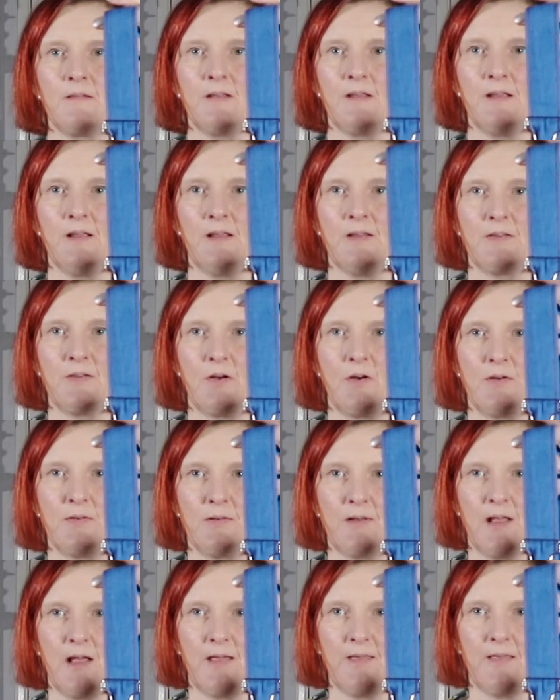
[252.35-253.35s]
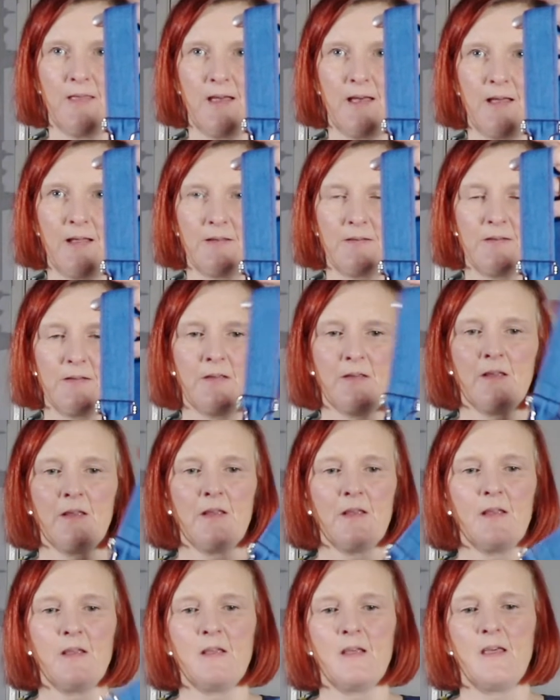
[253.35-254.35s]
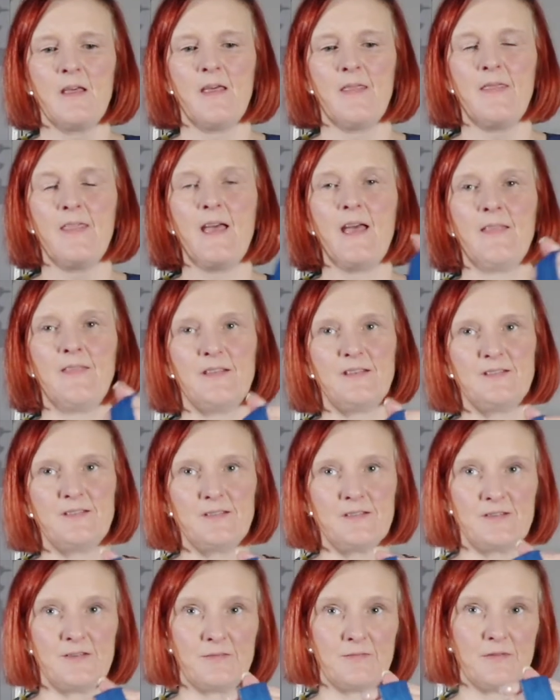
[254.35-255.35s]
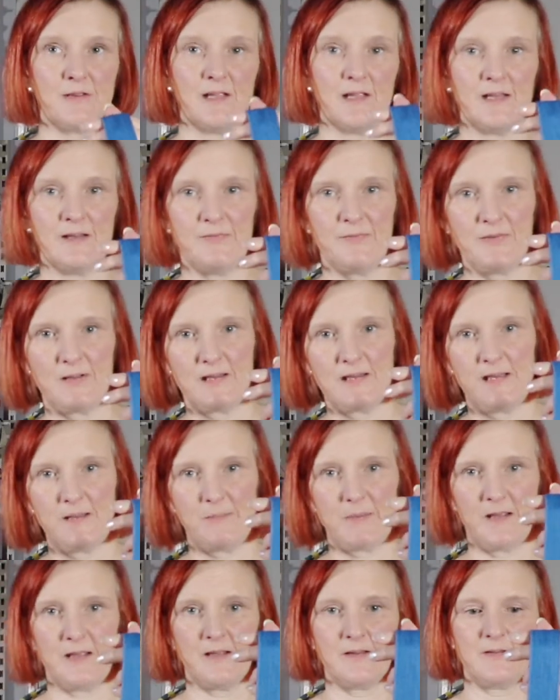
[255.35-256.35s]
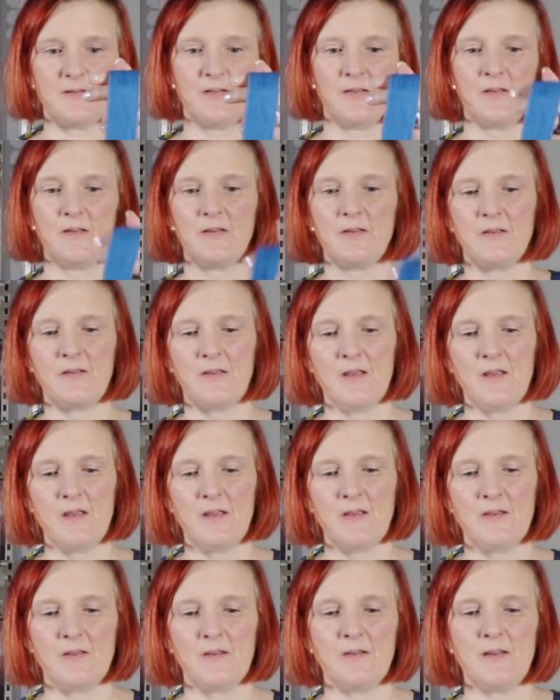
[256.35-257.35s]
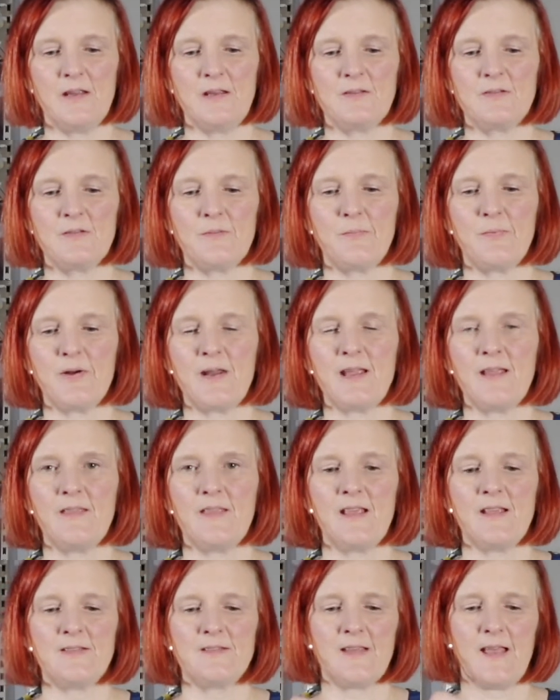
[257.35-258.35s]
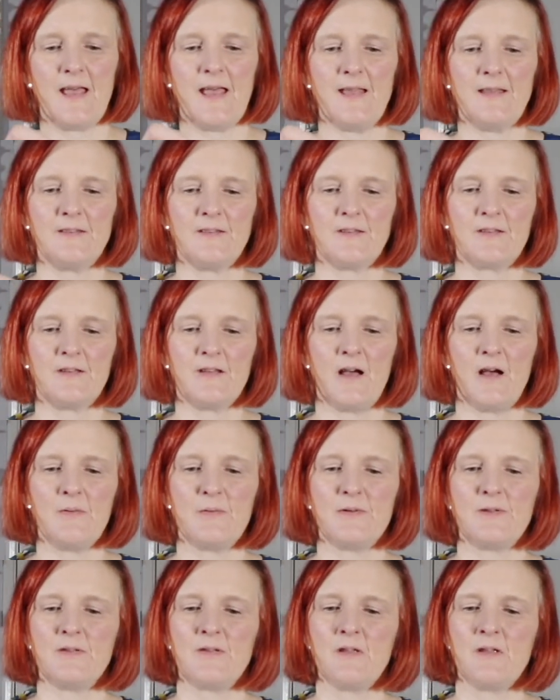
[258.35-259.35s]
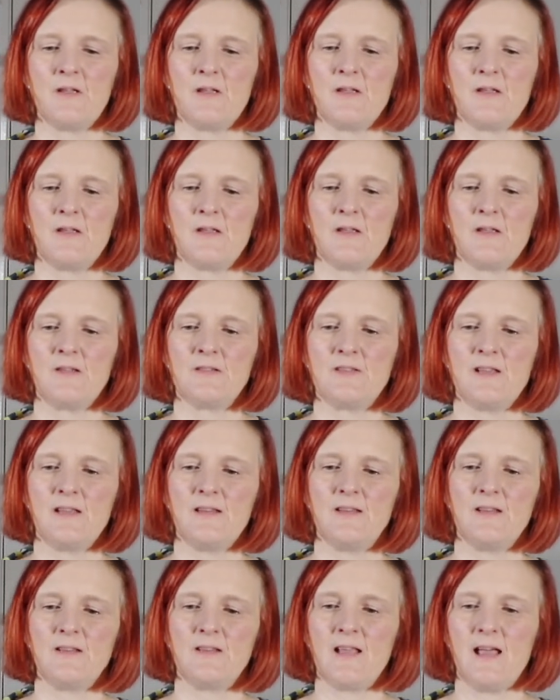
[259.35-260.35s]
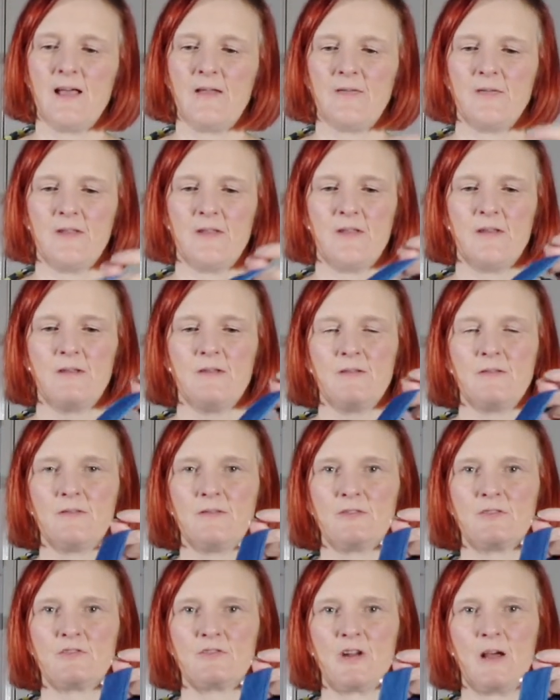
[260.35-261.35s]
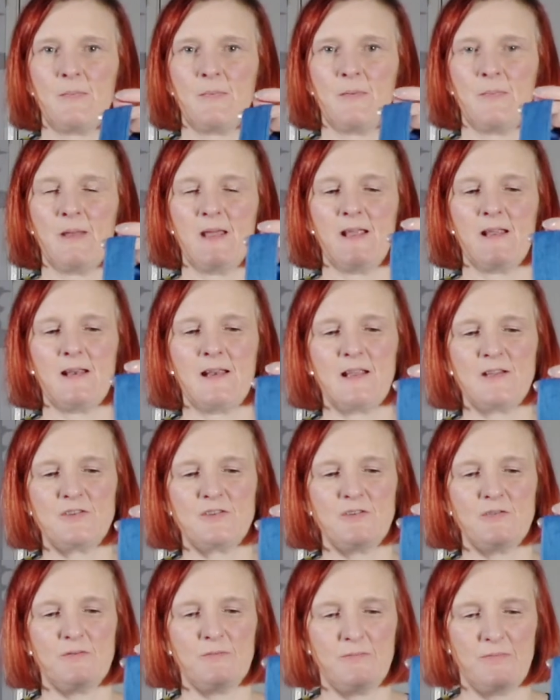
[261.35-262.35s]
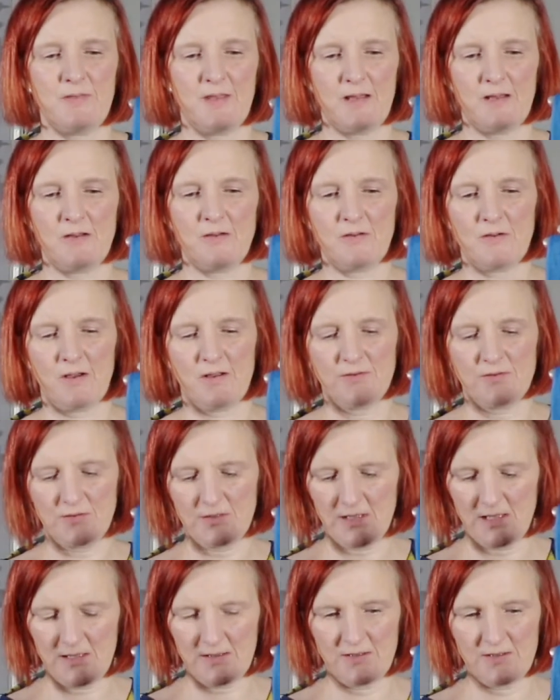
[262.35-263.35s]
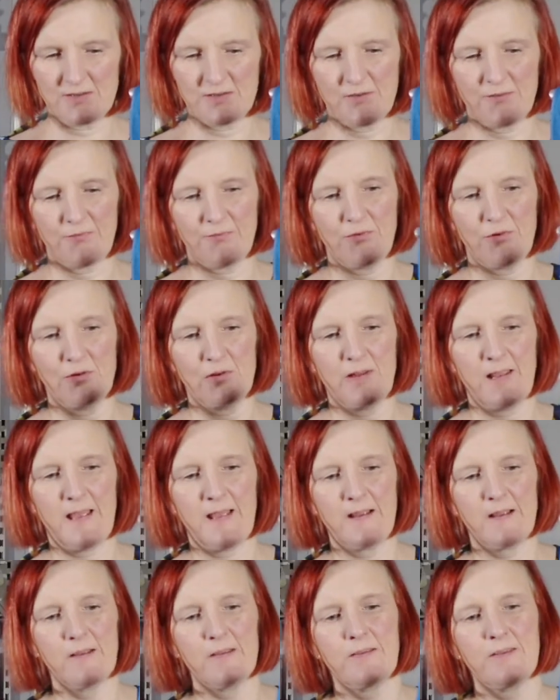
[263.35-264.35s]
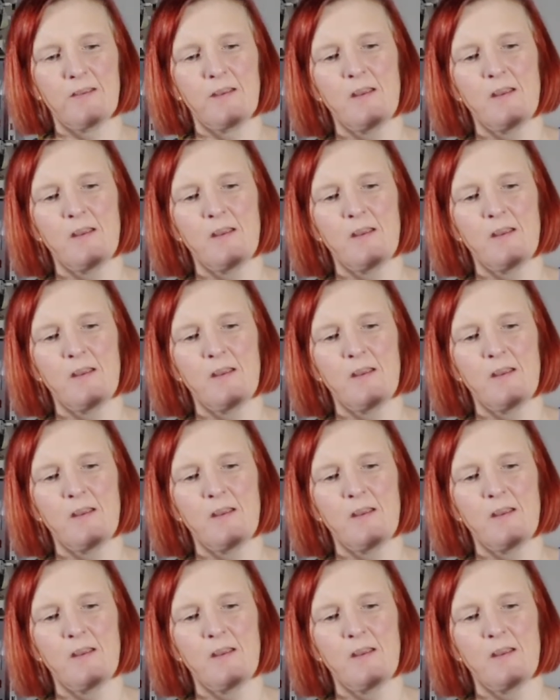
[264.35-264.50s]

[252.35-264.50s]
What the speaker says: is on like that. And then this is the really fiddly bit. You need to bring this end, I would send it down the strap a bit unless you think you're going to need this at full length.